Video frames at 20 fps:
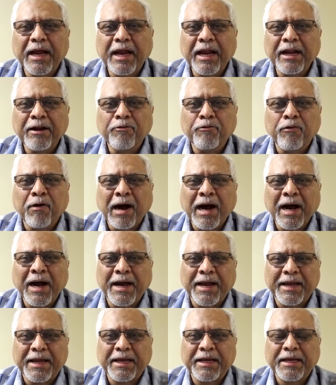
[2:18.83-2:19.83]
And
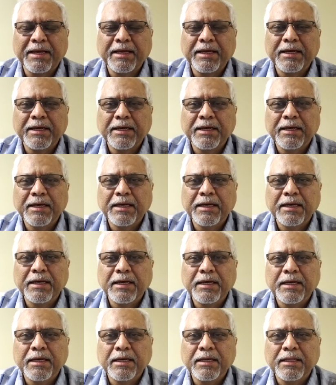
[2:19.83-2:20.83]
why
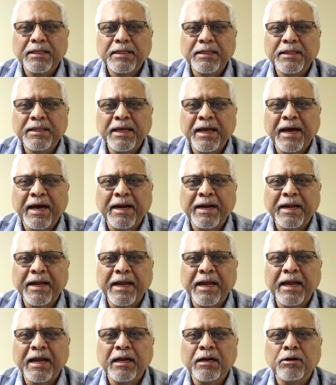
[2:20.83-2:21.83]
they are
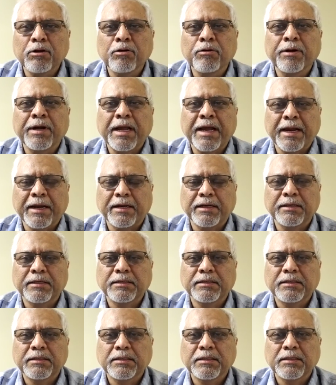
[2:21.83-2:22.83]
included
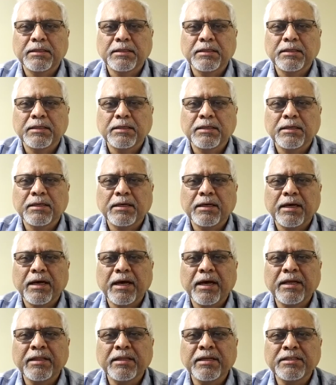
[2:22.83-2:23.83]

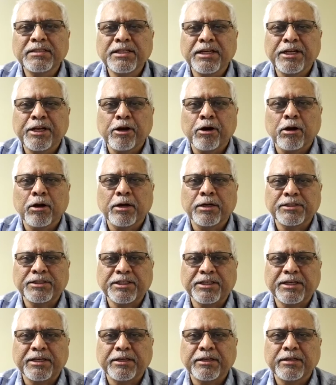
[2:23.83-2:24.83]
in the
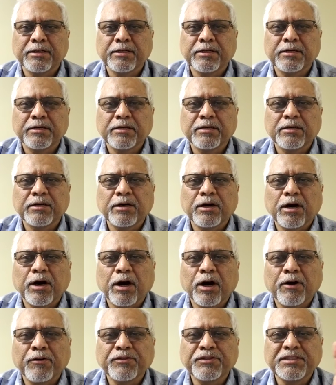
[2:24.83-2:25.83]
genealogy
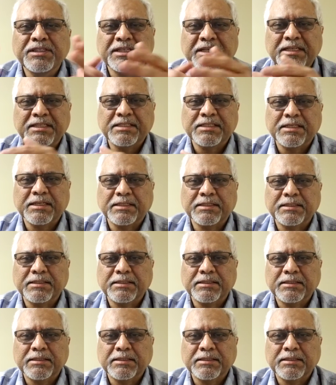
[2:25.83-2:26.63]
of Jesus?